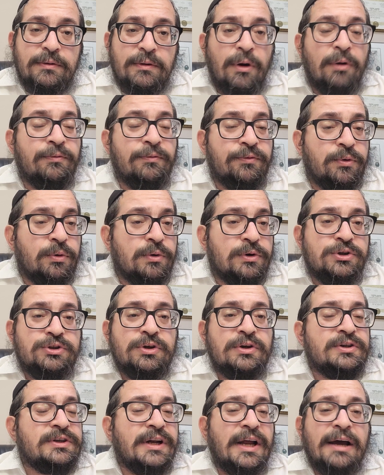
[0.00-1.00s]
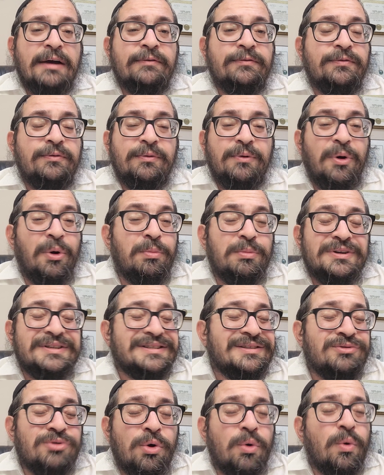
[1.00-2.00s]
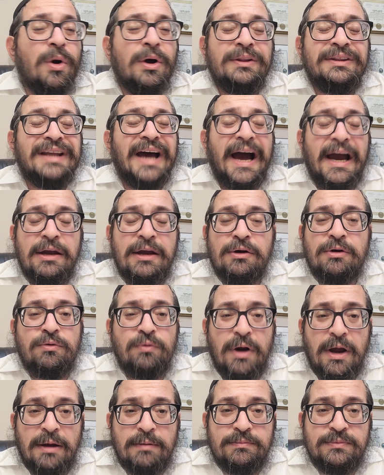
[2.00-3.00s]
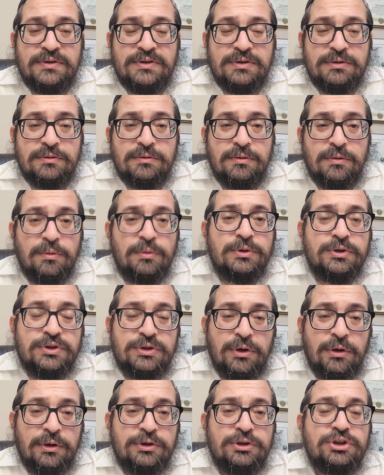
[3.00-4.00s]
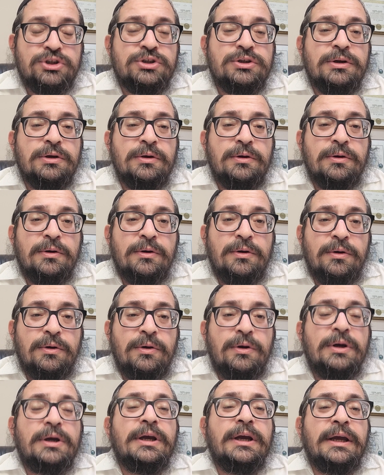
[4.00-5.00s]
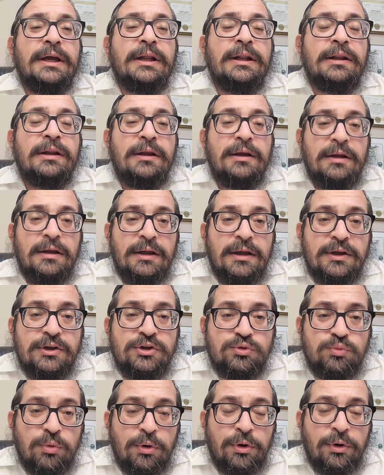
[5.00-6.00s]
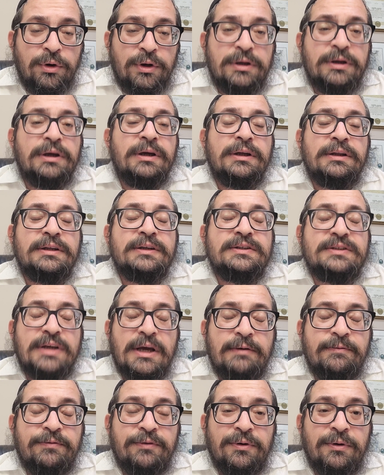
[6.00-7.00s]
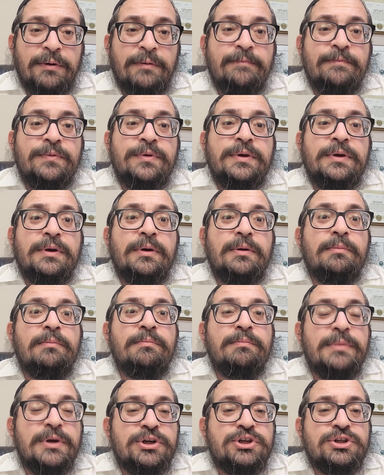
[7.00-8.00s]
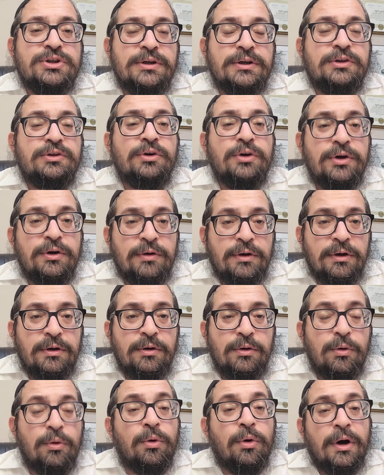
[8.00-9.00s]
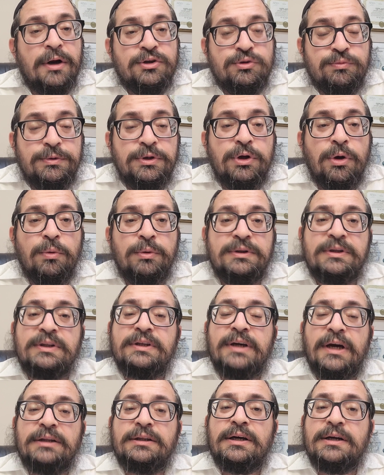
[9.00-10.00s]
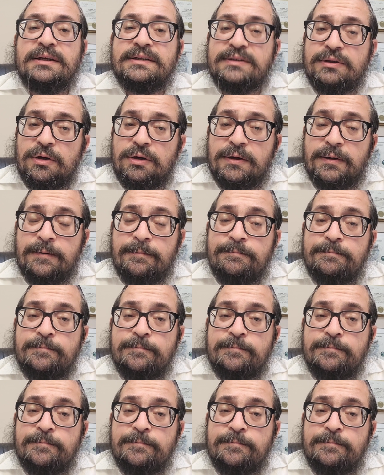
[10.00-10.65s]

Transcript: of course, doesn't have almost no diagrams or such in his work, the Sefer Mishnah Torah, or as we know it, the Yad HaChazaka.